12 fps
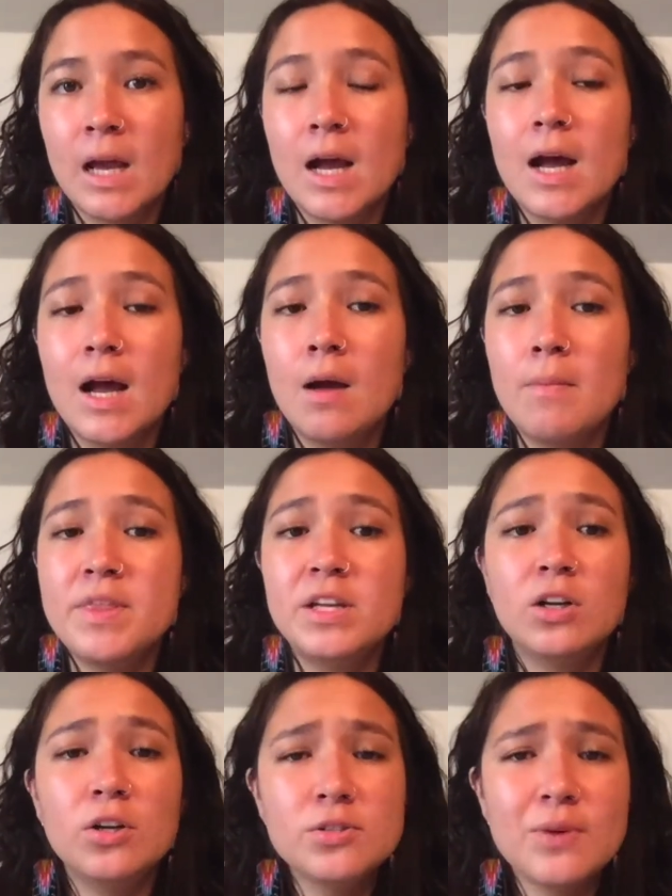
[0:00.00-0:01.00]
And then
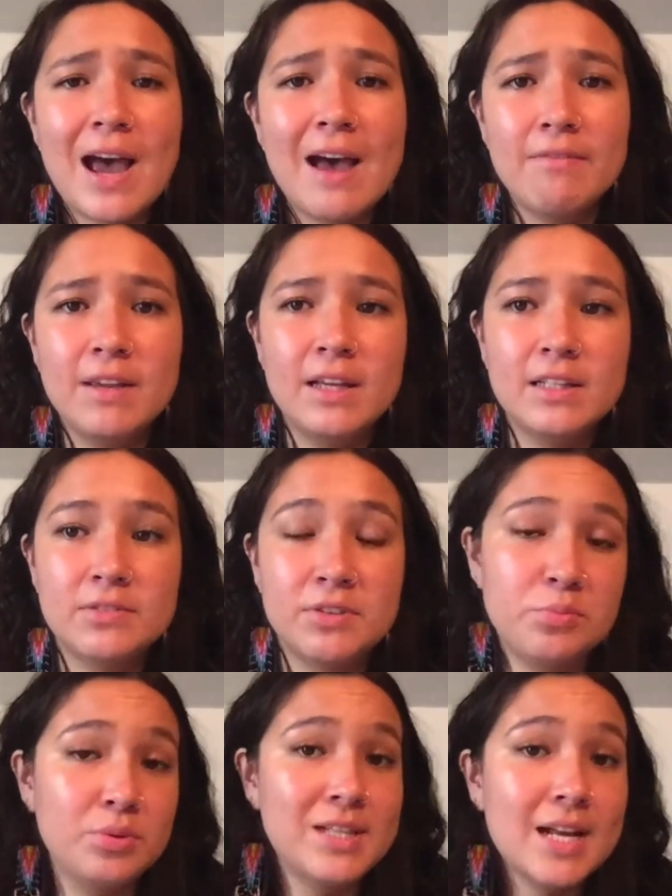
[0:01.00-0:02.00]
also having different
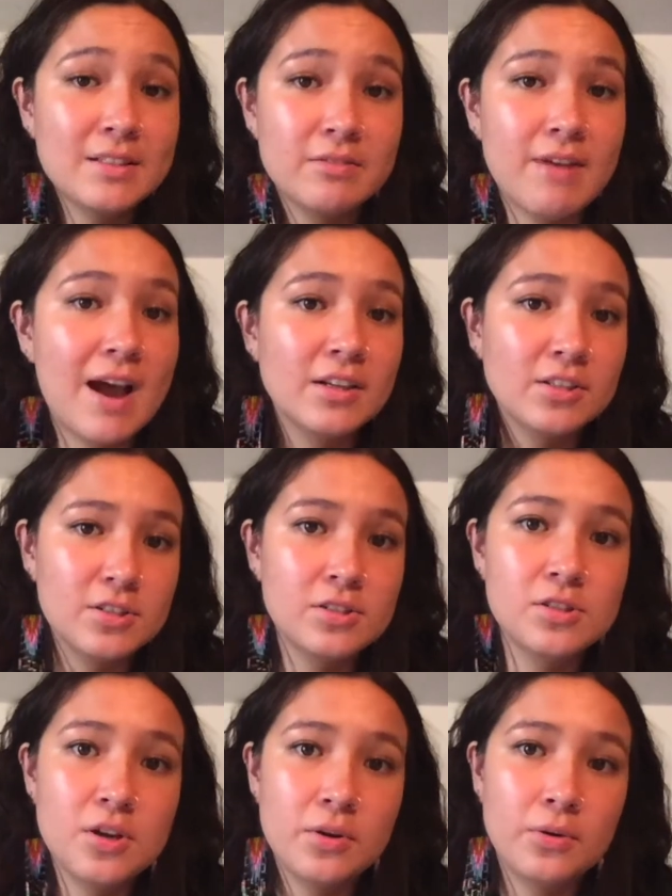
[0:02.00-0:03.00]
protective factors.
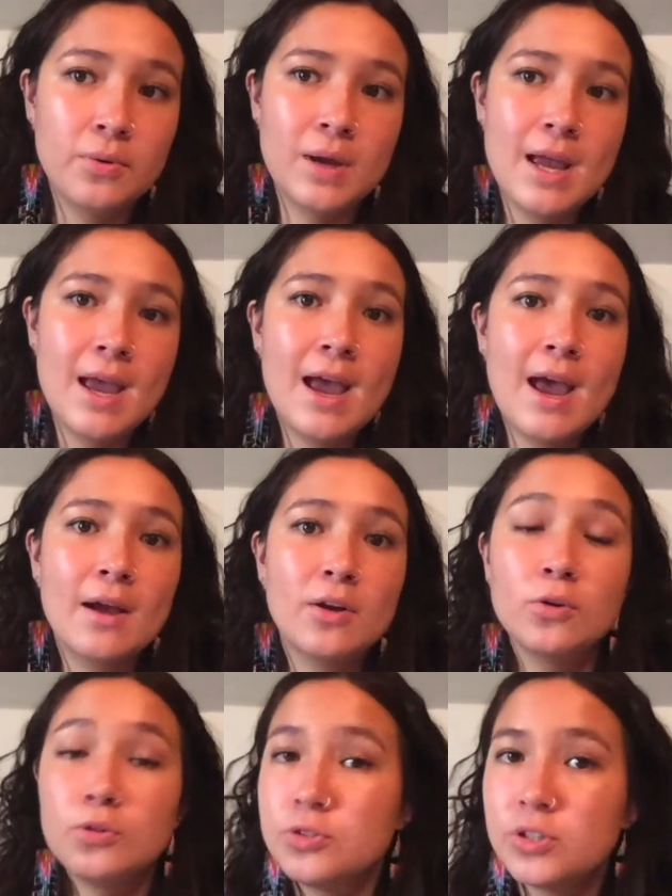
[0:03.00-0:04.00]
So
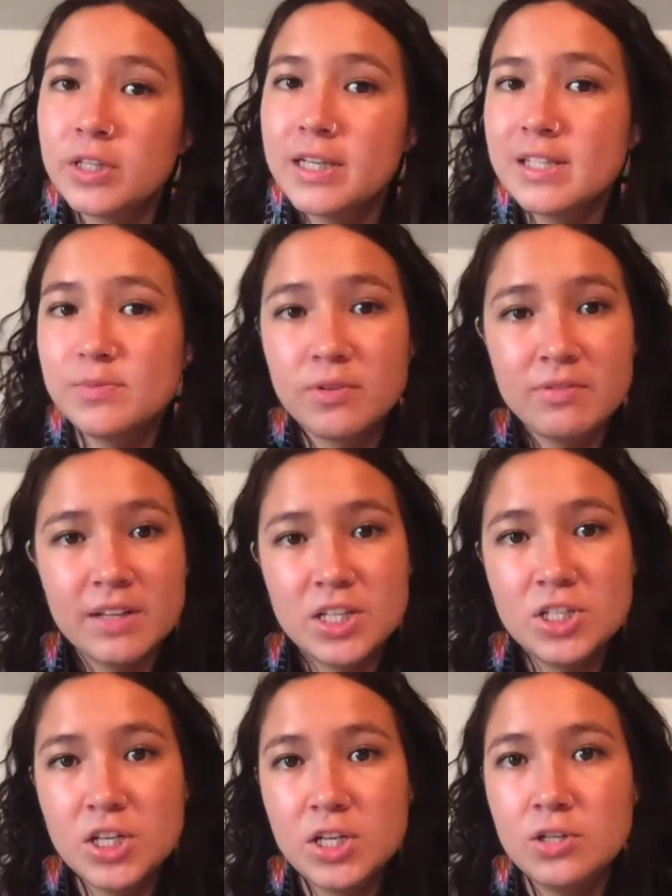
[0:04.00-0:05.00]
culture is
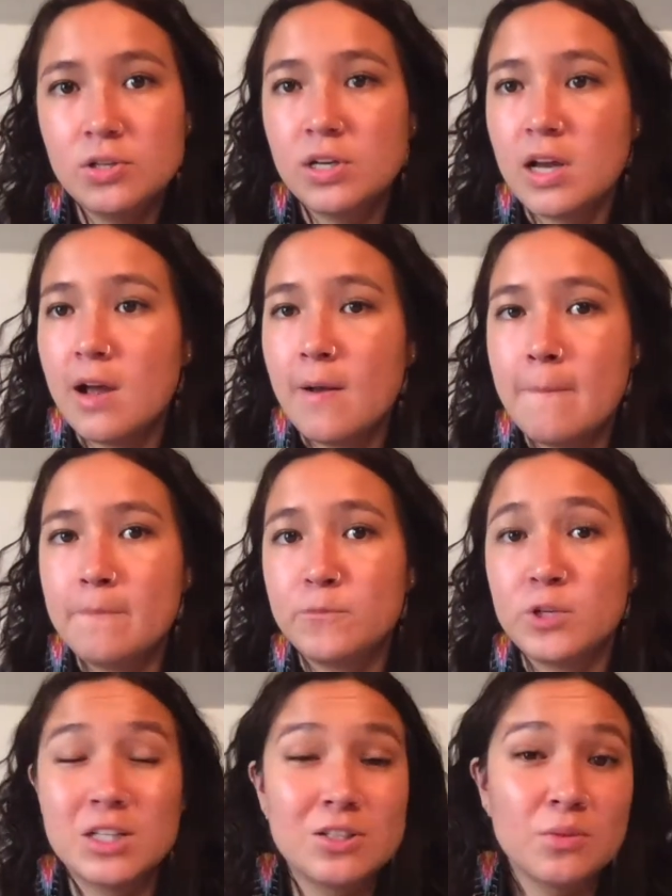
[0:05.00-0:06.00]
prevention,
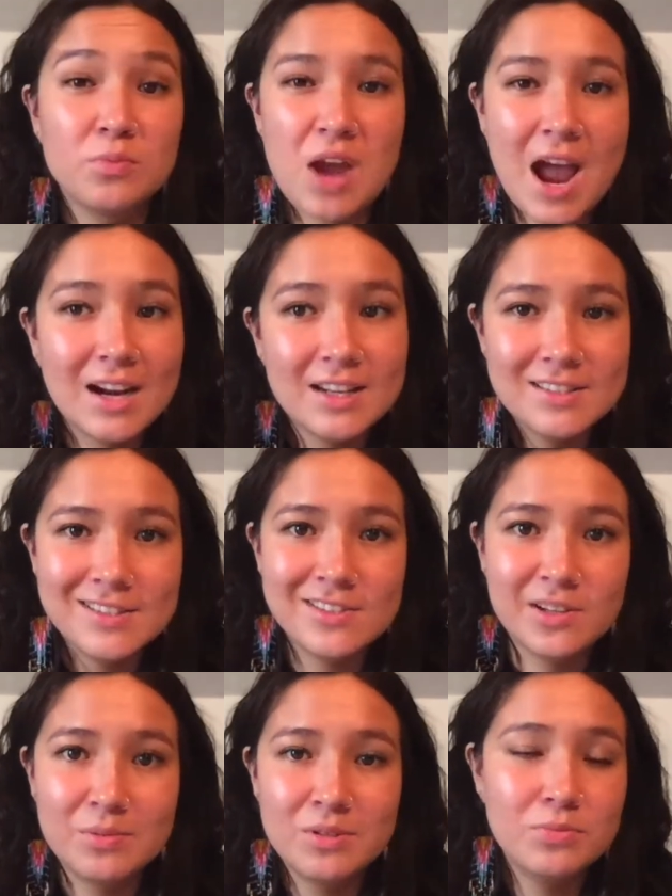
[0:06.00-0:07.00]
traditional practices
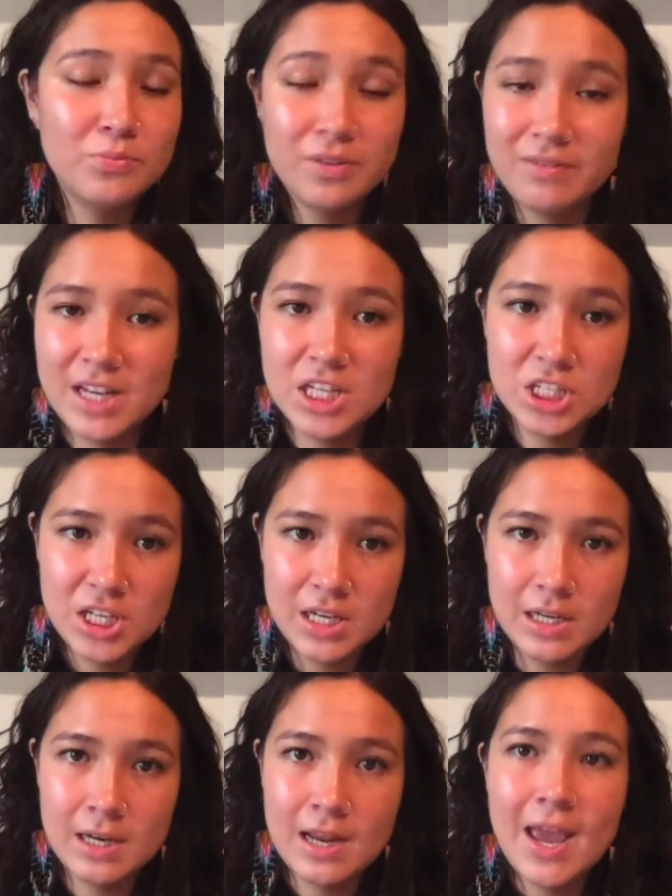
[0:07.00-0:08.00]
are prevention,